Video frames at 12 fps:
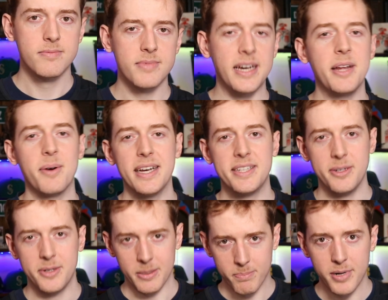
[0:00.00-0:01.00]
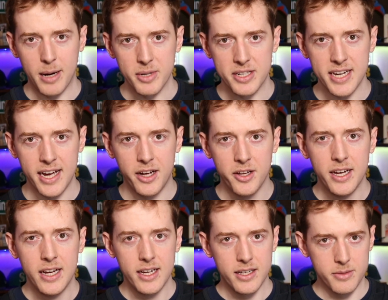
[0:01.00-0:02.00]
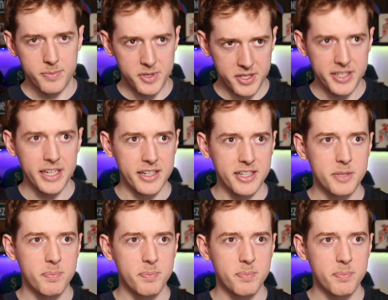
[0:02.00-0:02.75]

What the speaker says: Anyways, you can probably tell, sickness